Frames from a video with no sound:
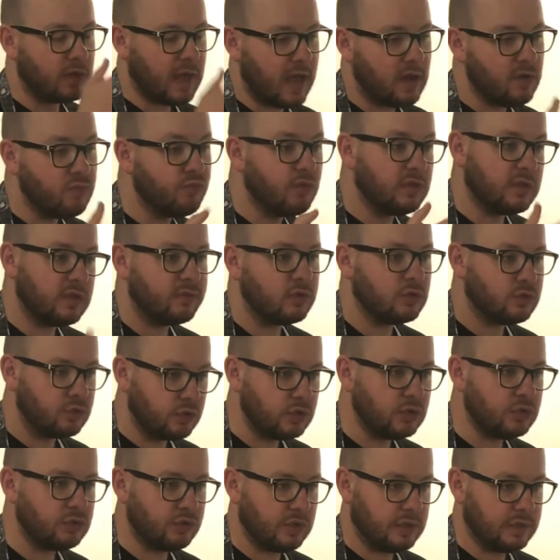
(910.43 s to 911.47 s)
getting rid of the
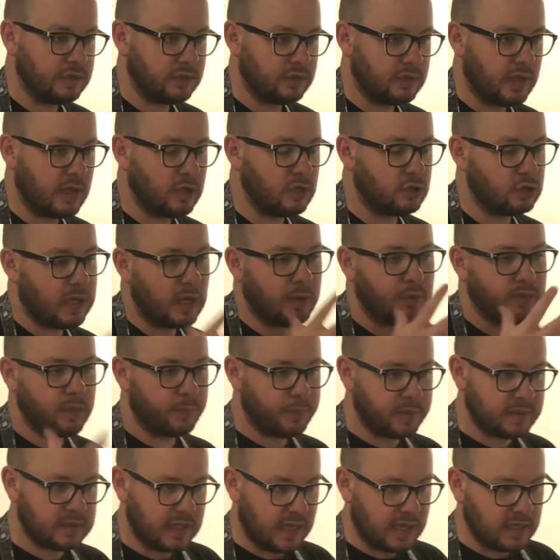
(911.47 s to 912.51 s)
nutrients, okay, just like with a
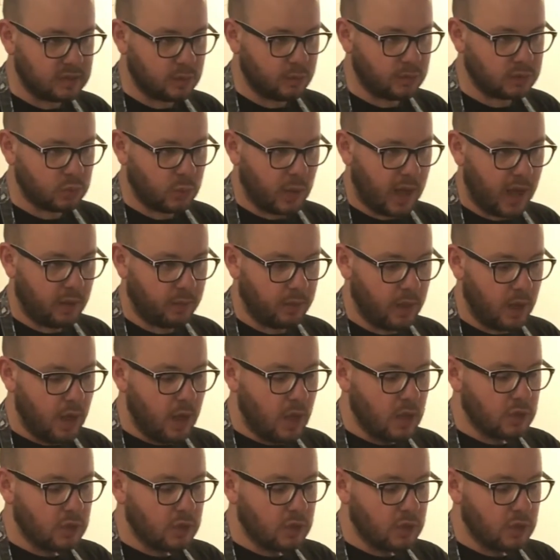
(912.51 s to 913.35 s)
potato as well.